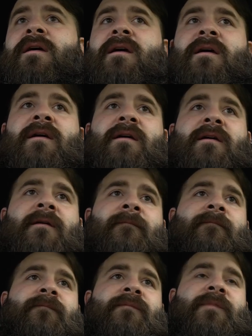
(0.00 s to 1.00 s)
the
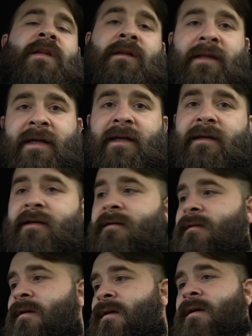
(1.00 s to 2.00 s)

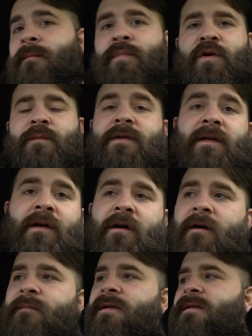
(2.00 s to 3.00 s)
Lincoln, put them in the
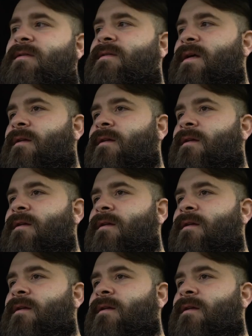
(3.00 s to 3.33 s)
comments.